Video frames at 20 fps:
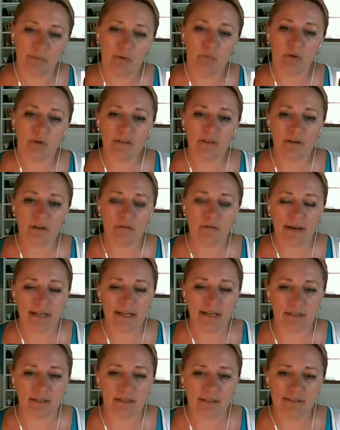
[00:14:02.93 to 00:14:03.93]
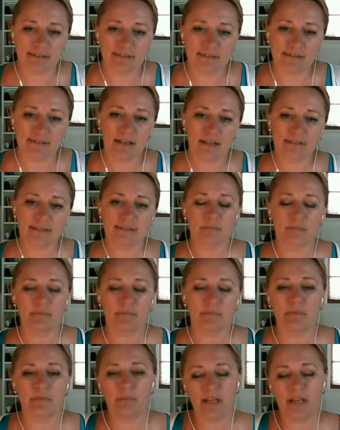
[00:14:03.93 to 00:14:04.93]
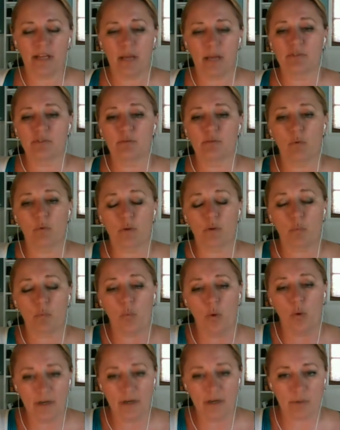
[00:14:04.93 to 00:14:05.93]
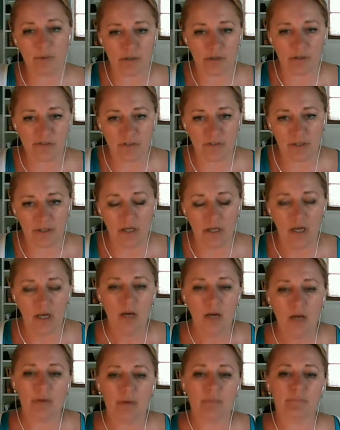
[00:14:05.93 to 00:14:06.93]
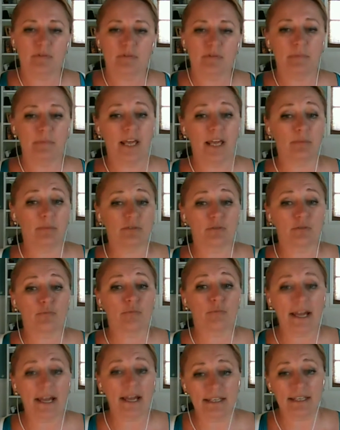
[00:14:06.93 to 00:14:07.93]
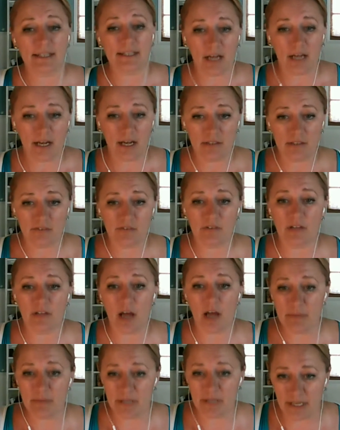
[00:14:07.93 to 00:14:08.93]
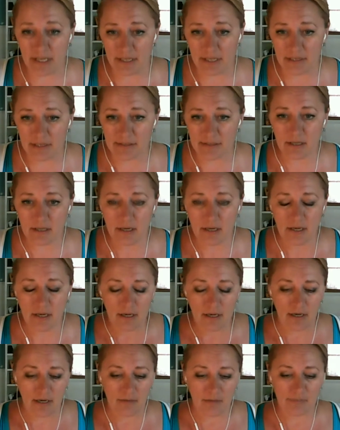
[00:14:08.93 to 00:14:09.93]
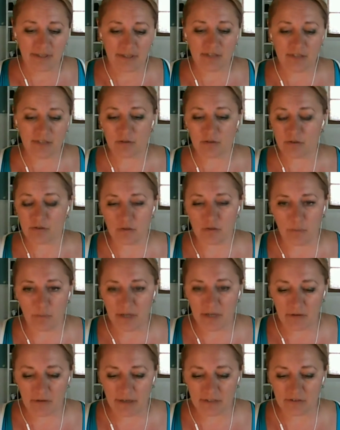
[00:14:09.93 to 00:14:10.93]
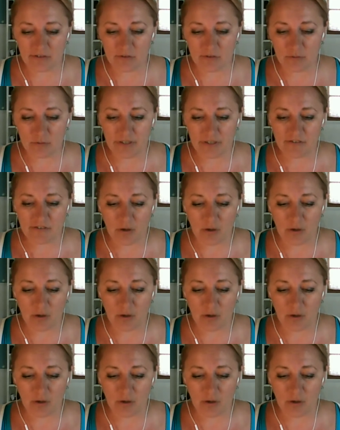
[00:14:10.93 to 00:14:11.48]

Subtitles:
I mean, one of the great things is not simply being able to award one person, but to be able to recognize nominees, because there's so many great stories.